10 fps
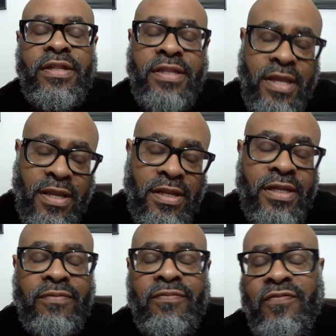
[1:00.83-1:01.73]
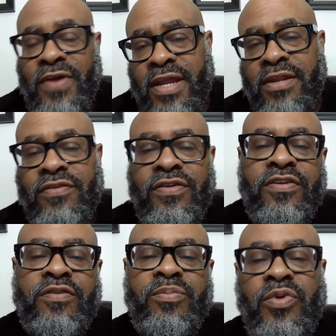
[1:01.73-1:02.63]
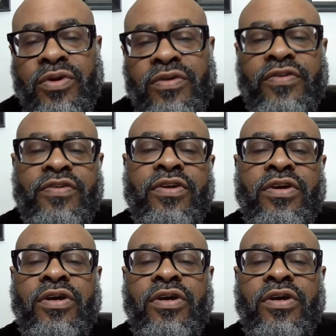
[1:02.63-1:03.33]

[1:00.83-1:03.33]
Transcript: daily fantasy sports.